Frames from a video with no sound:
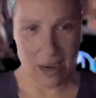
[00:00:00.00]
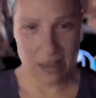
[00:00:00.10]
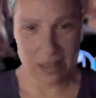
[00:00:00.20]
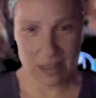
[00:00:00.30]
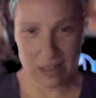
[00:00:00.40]

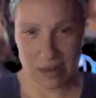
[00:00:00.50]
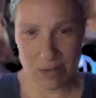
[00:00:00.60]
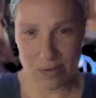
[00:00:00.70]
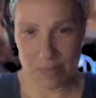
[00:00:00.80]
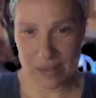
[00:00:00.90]
And that
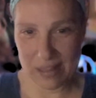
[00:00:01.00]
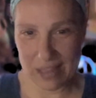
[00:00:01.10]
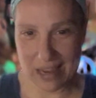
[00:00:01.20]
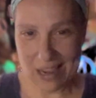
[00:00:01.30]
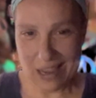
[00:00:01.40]
there would be
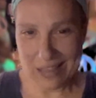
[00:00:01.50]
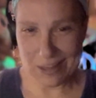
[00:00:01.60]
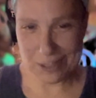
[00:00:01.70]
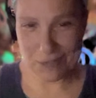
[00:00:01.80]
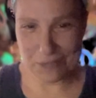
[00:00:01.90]
like,
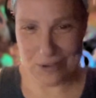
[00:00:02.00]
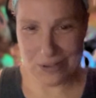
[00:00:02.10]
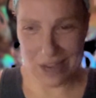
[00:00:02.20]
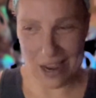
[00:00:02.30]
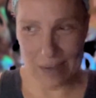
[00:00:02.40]
there's a
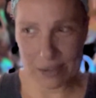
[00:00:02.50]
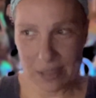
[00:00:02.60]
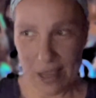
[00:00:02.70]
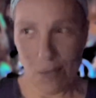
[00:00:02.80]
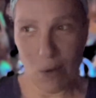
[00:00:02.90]
few times.